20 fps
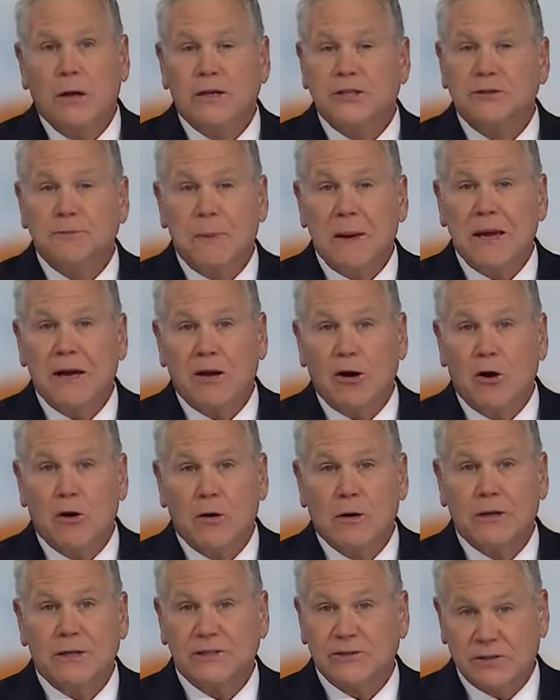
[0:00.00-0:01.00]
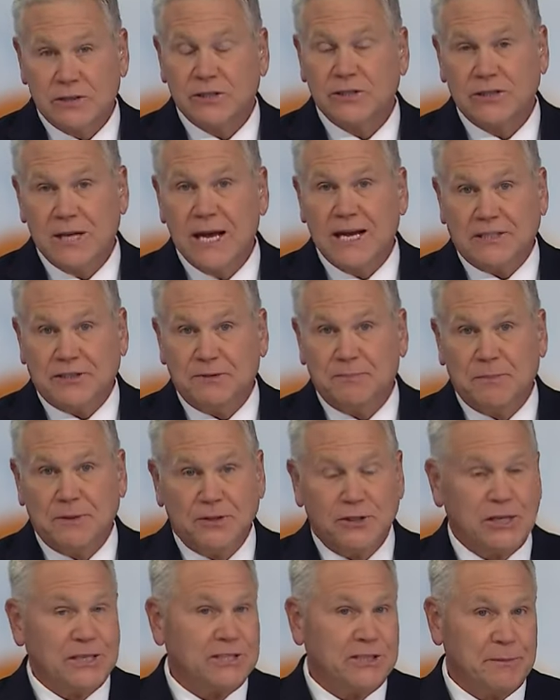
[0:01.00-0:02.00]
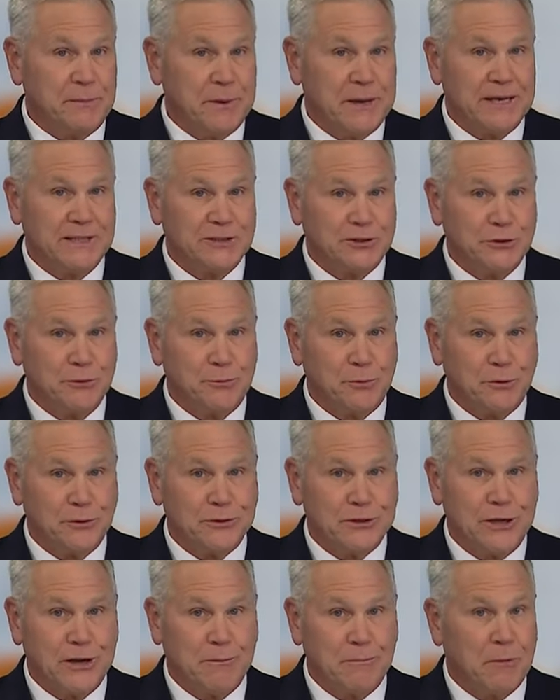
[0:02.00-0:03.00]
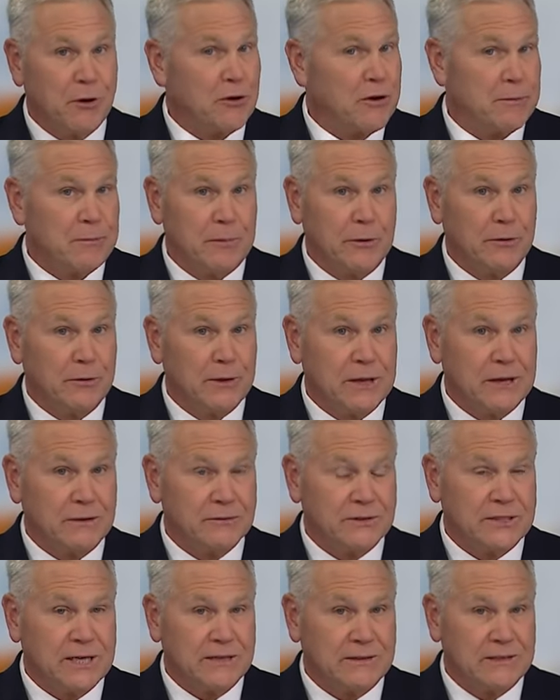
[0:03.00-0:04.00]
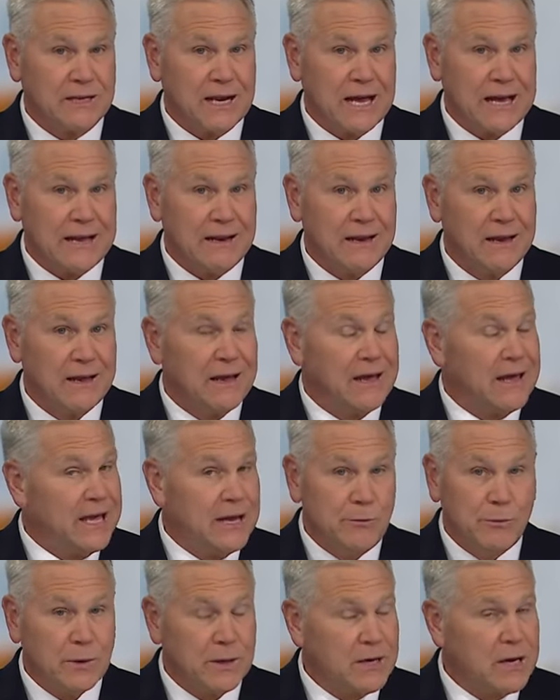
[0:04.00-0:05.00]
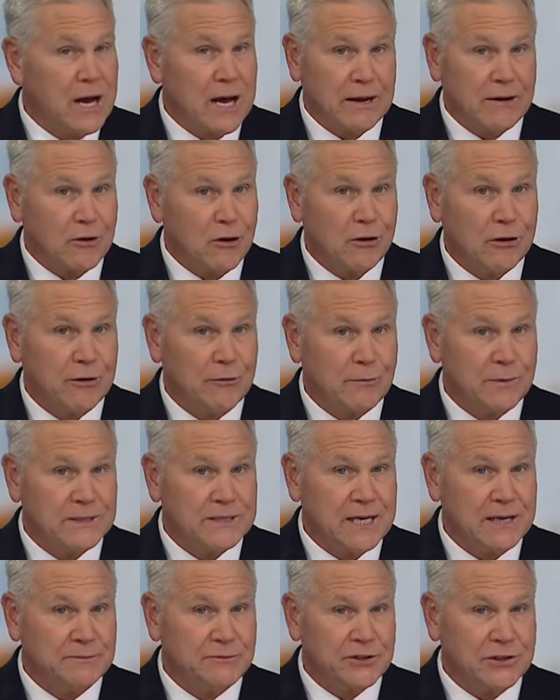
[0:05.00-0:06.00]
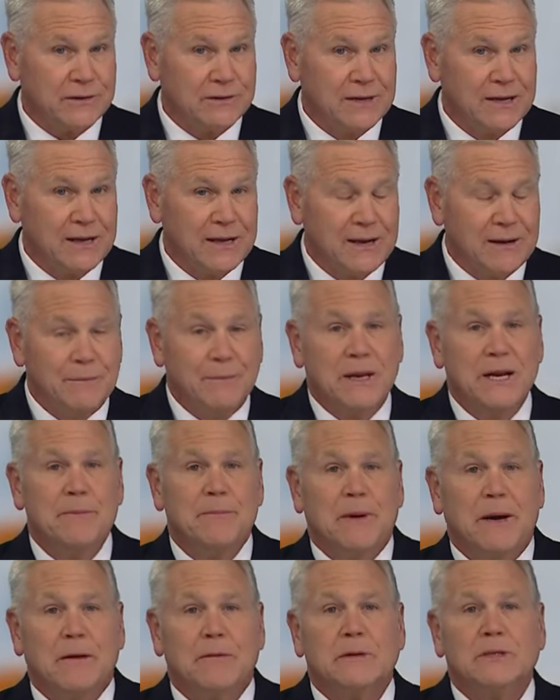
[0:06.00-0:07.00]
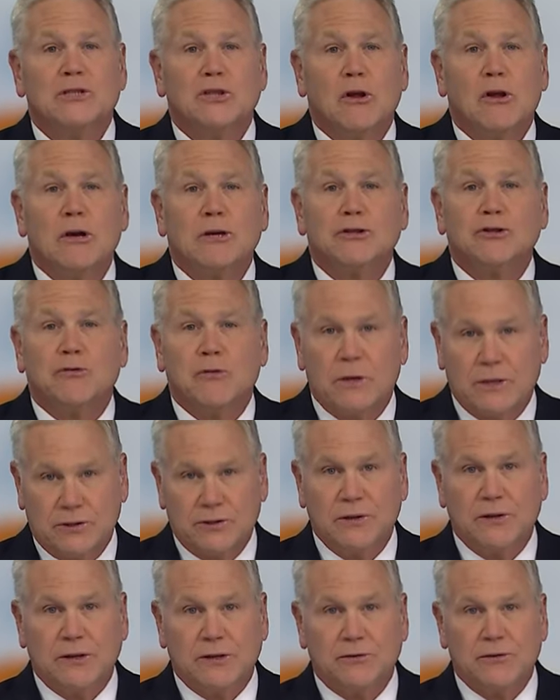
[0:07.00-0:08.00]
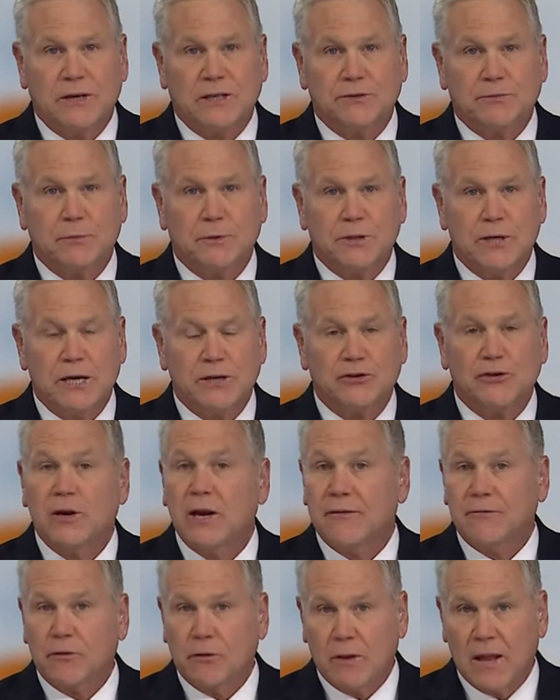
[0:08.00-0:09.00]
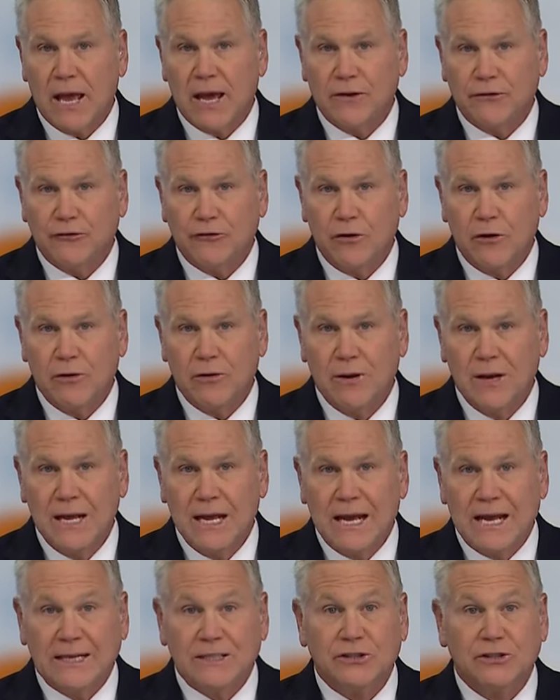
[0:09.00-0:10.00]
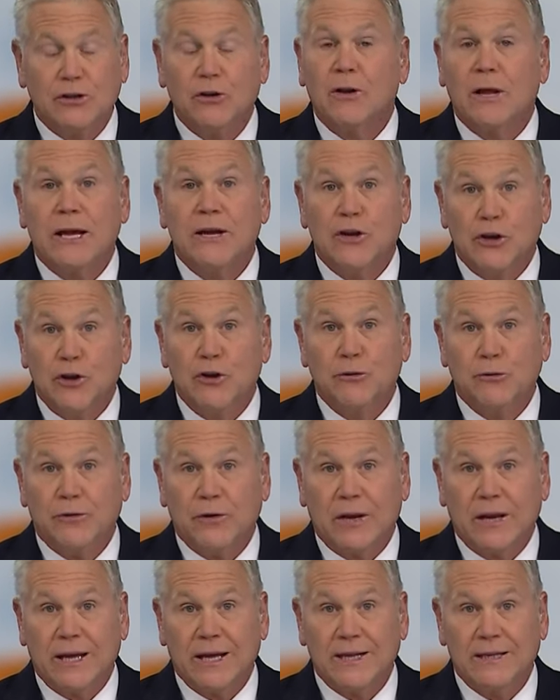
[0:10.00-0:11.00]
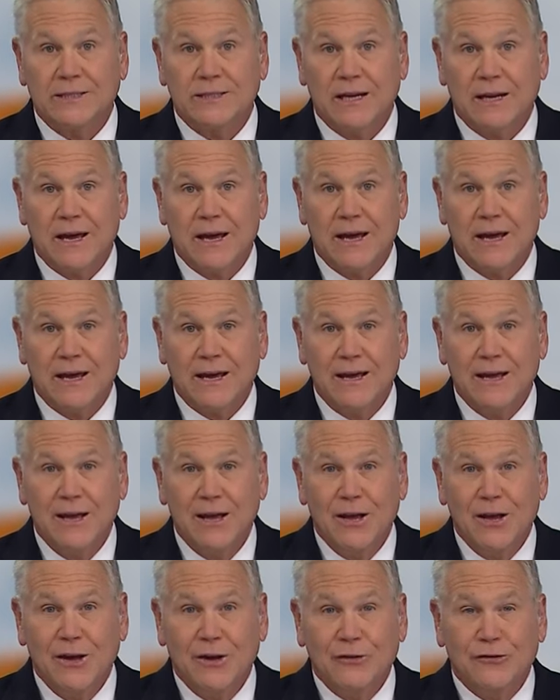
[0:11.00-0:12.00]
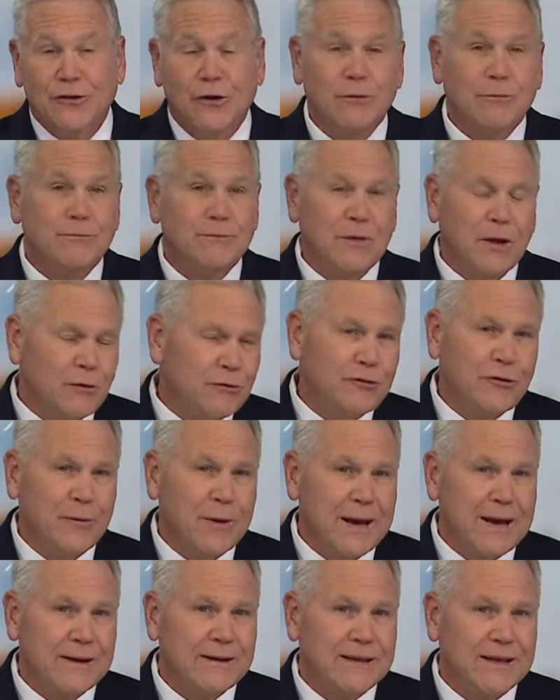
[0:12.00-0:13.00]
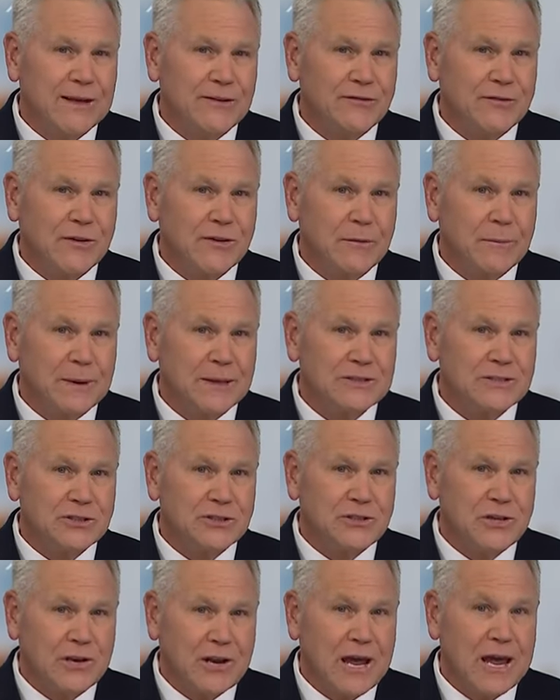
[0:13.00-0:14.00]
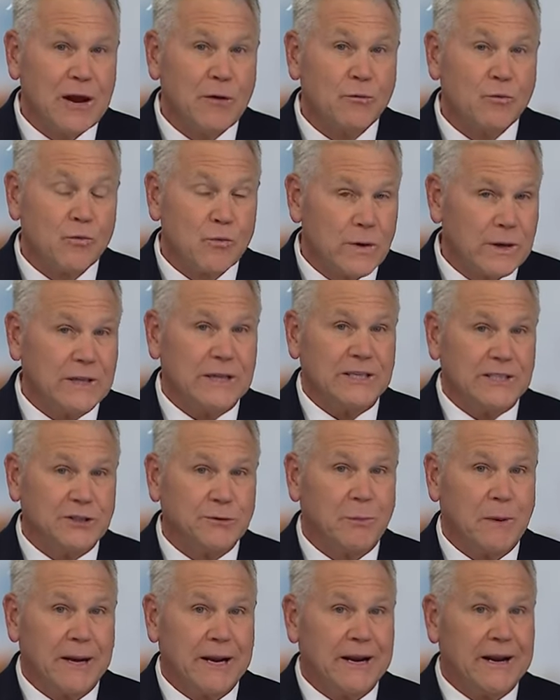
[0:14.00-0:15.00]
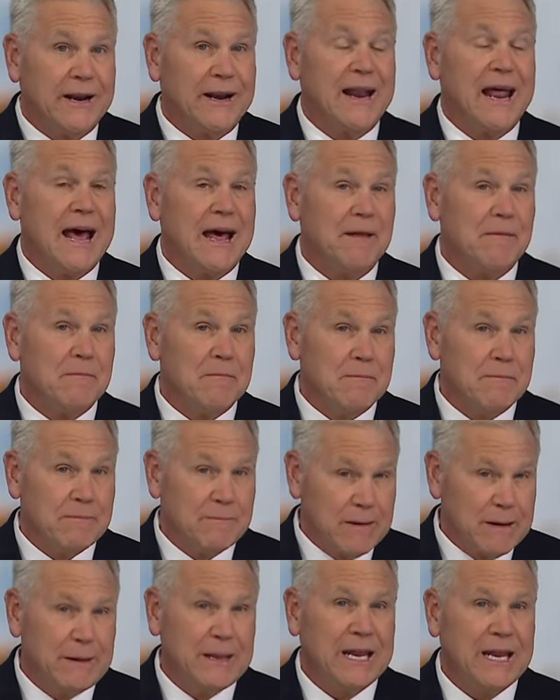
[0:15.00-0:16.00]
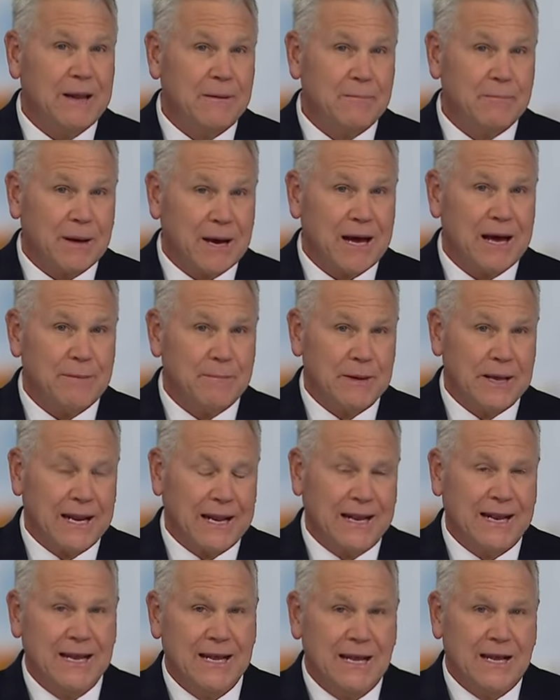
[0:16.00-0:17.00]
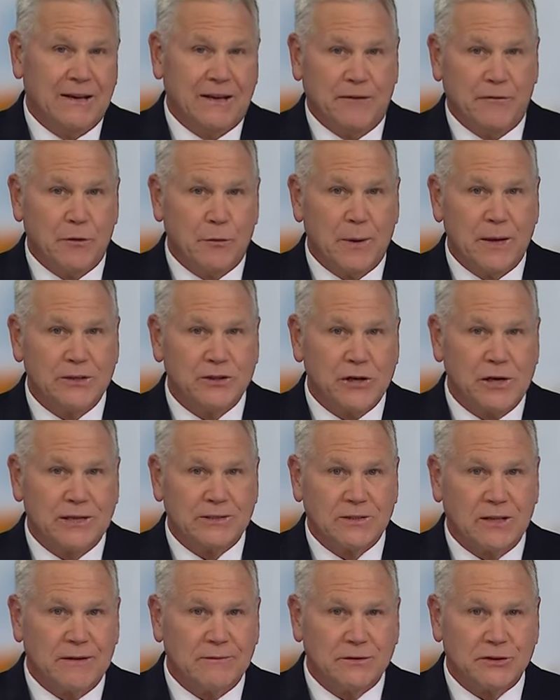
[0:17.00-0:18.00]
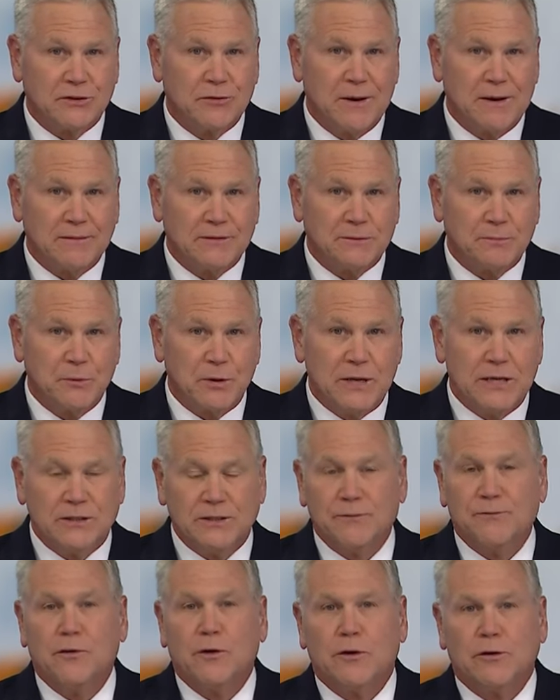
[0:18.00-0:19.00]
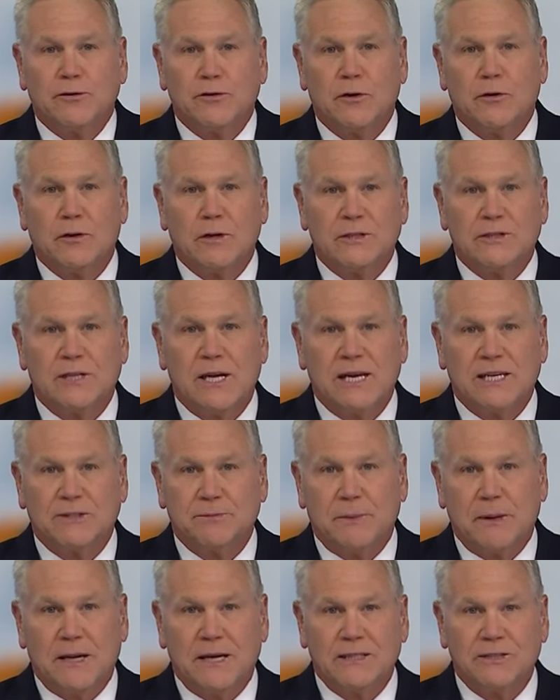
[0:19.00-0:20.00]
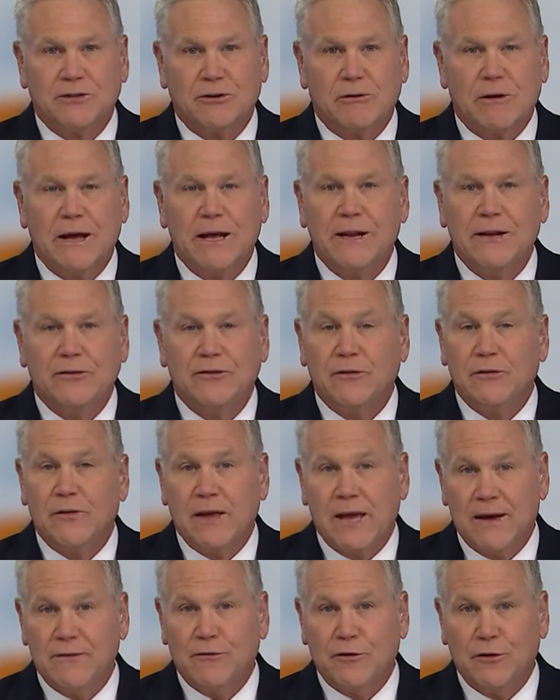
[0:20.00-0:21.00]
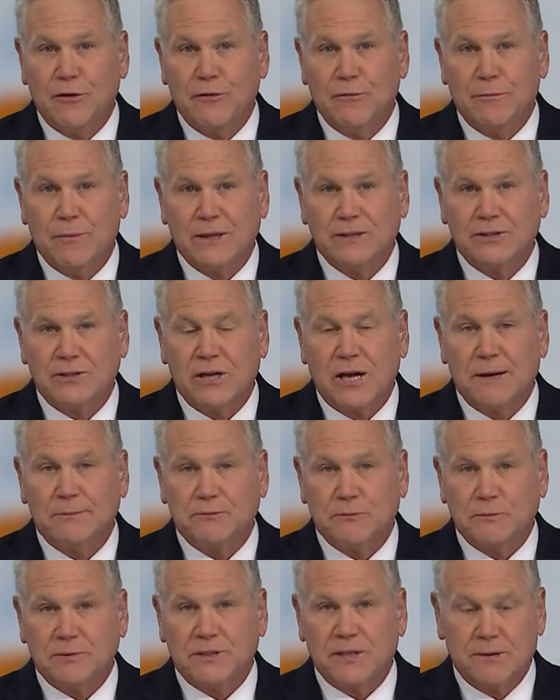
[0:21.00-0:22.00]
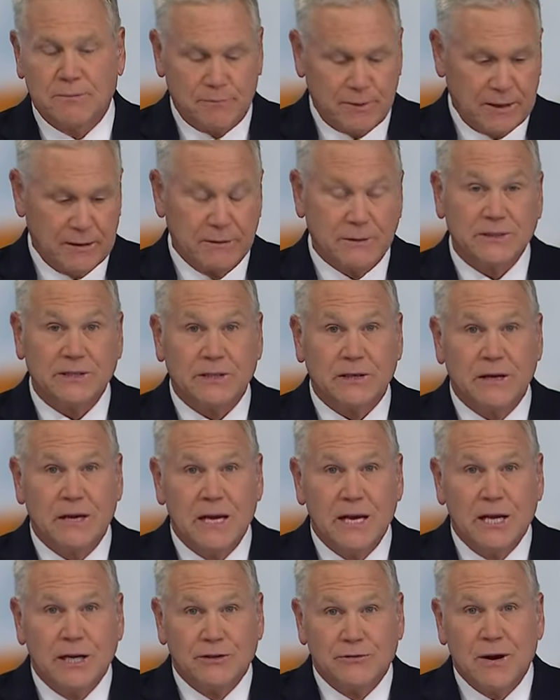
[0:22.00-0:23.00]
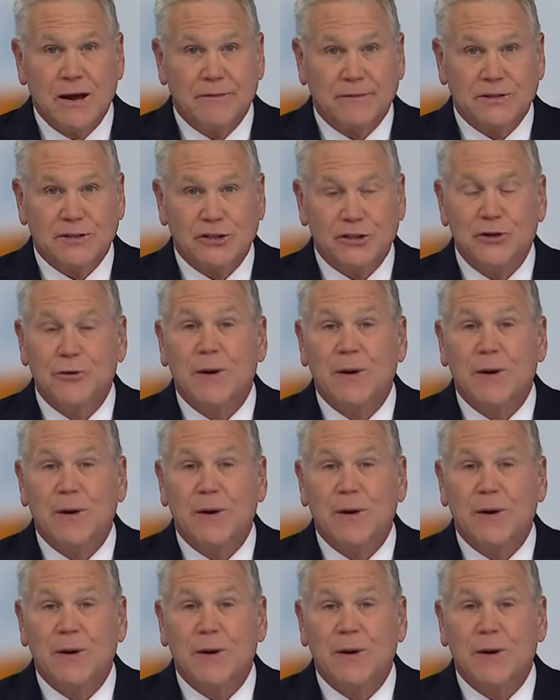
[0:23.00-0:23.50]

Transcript: it's being called a success, but JCPS Superintendent Marty Polio said tonight he would not call it redemption. Many parents lost trust in the transportation after last year and still had to use it again today. So those who had kids on the buses today really sweated it out minute by minute. WHAS11's Travis Breeze and photojournalist Aspen Hester headed to the afternoon bus stops with some parents. And Travis, you